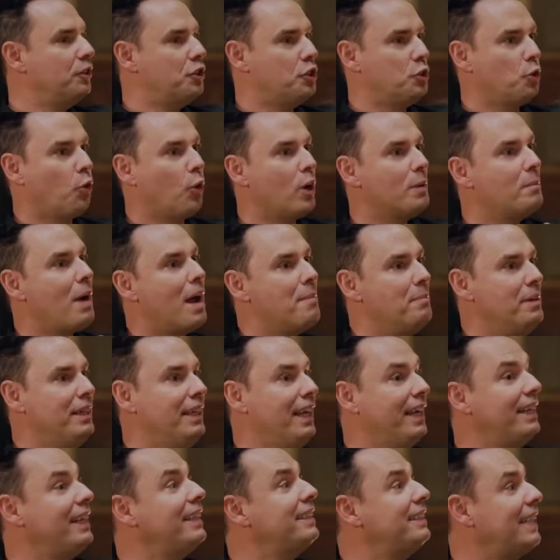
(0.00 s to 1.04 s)
the story might
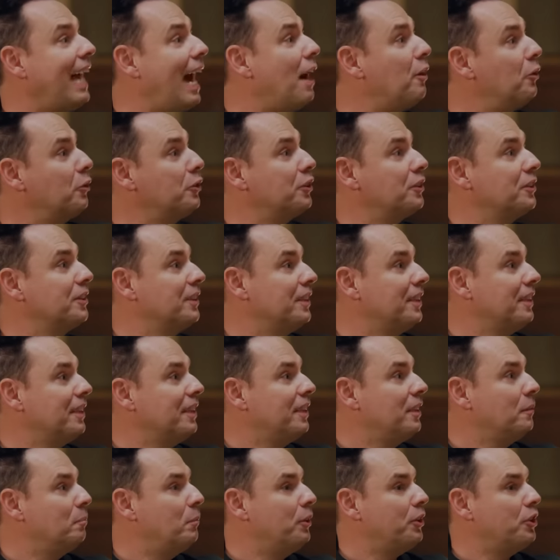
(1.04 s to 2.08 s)
begin in doubt,
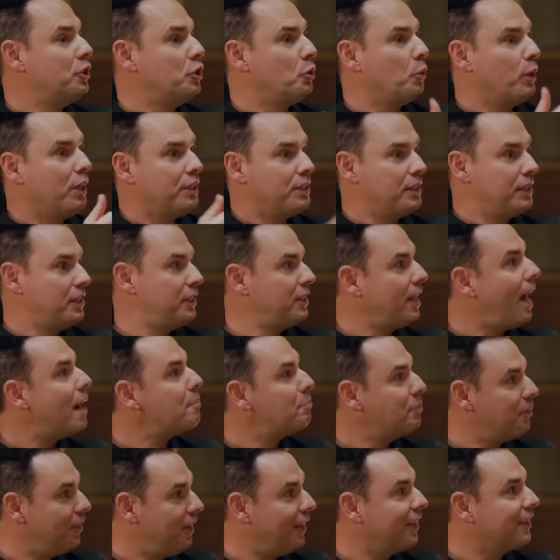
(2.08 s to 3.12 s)
but the story doesn't
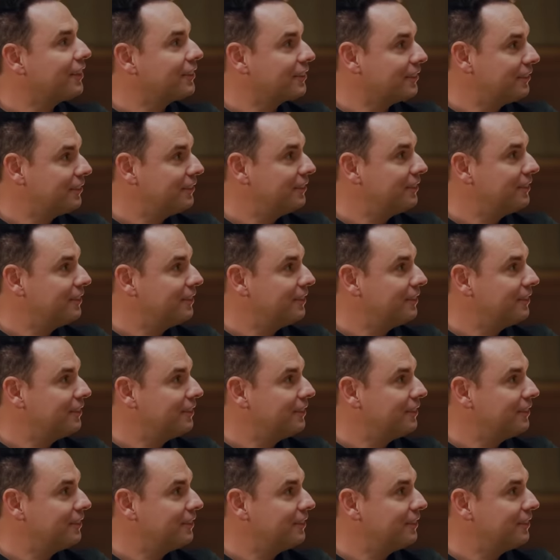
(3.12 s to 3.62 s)
stop there.